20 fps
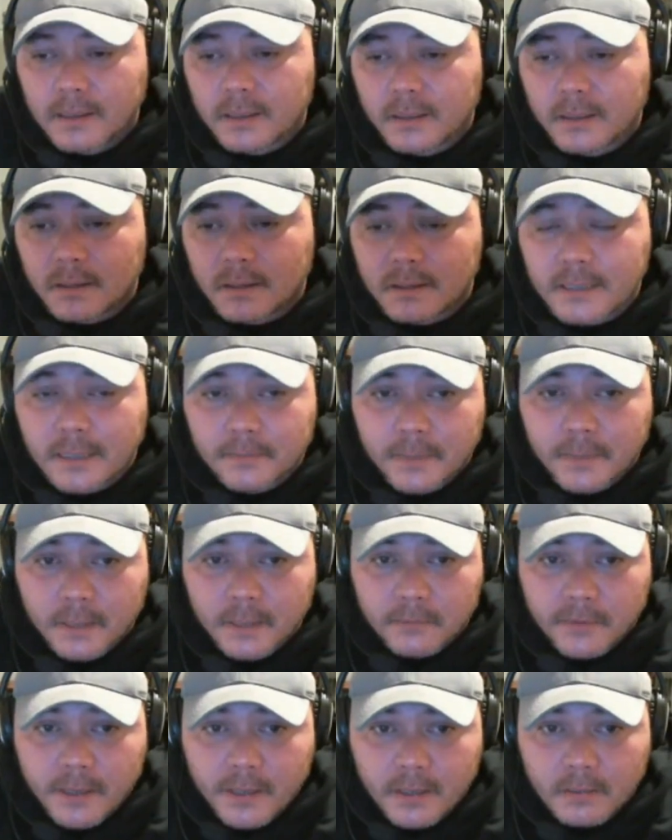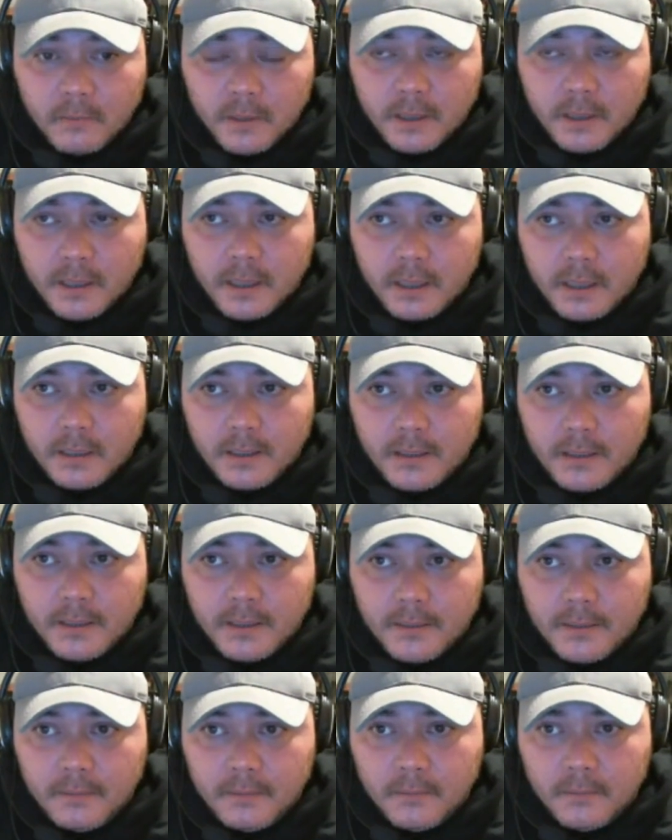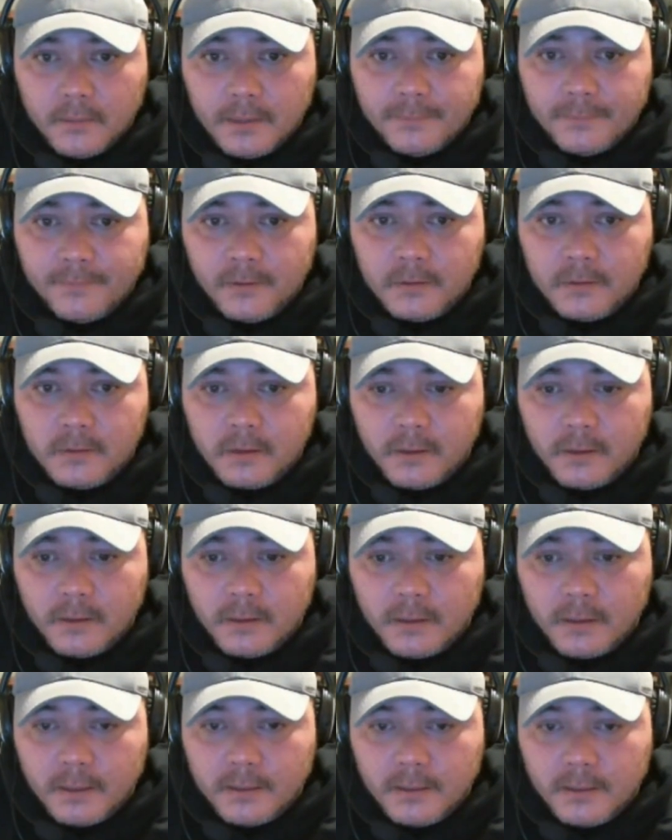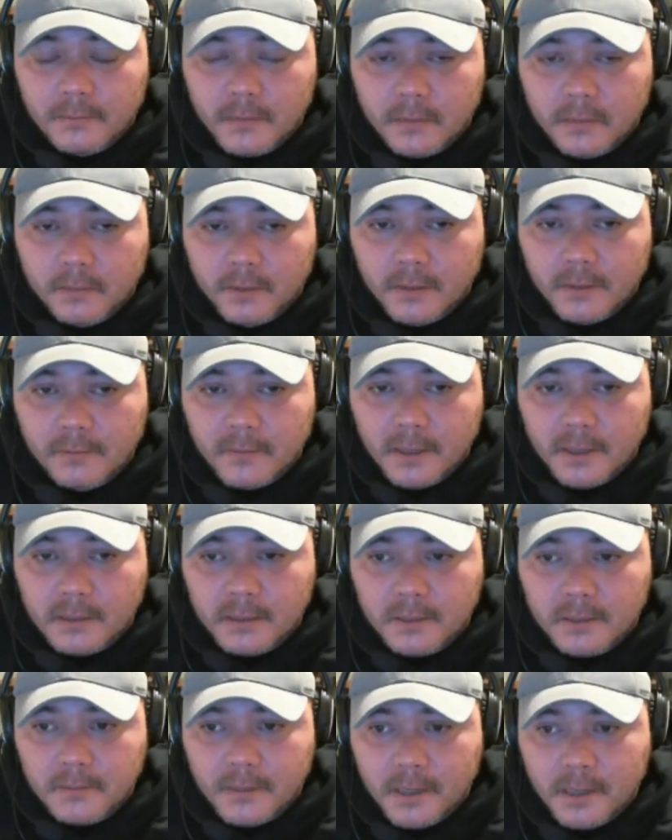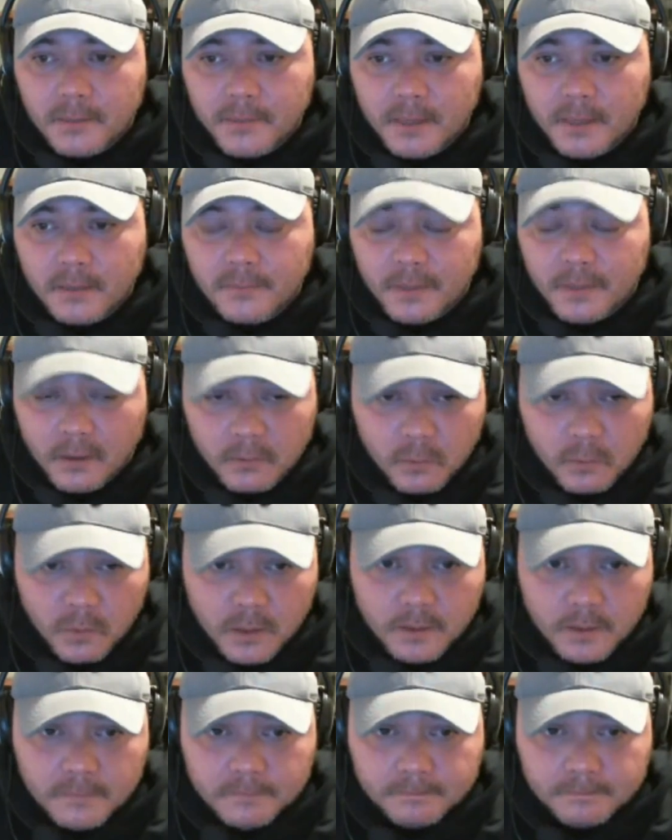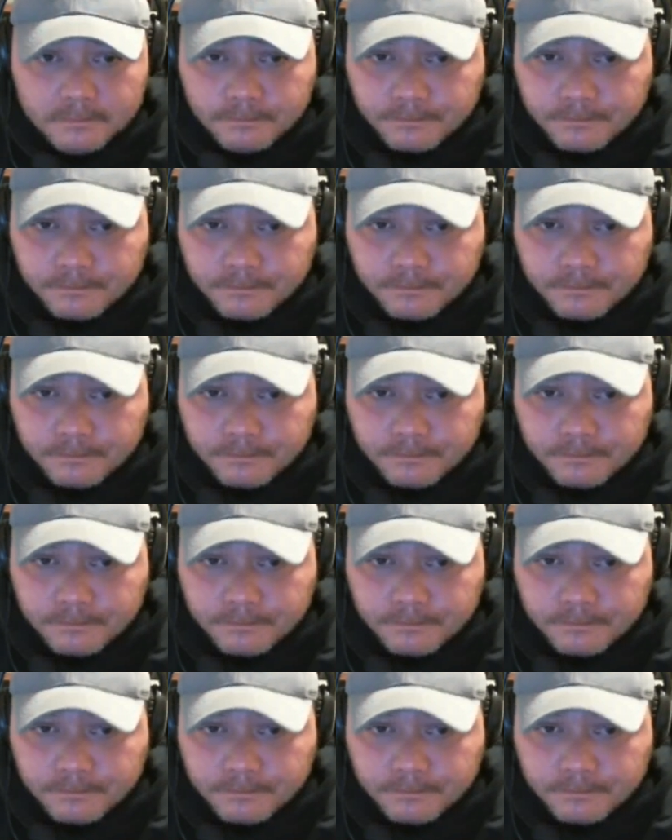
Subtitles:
Well, I did the same thing, Ray. When I first started collecting my run, Amazing Spider-Man Volume 1,